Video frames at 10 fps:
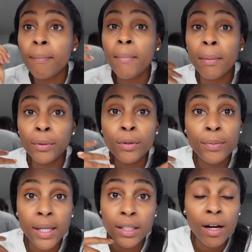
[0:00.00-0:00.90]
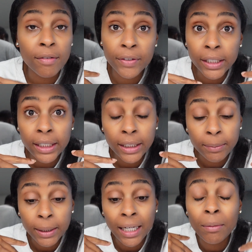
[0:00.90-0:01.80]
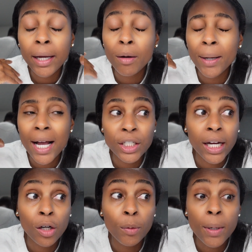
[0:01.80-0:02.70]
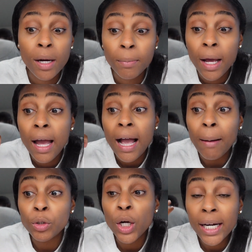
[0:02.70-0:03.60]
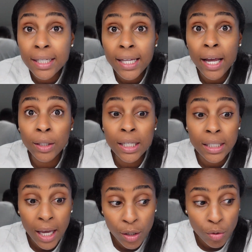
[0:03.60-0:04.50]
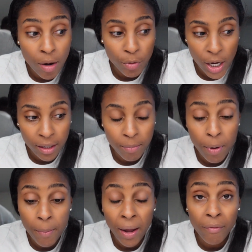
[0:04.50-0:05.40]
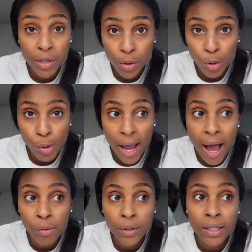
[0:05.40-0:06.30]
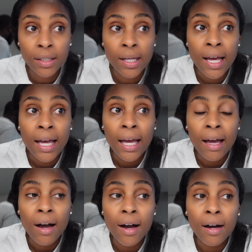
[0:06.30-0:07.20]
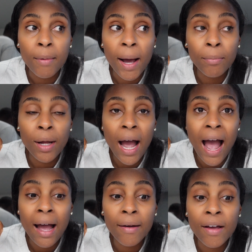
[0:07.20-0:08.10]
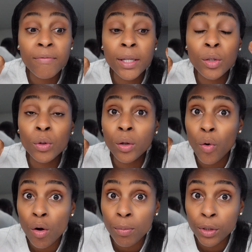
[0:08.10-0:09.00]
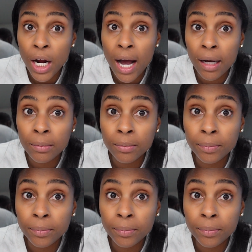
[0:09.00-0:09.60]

my boobs, they started filling up and I'm like, oh my gosh, I gotta go pump. I'm trying to stay on this schedule. I'm trying to pump every two to three hours. Um, I'm, I have been doing a horrible job.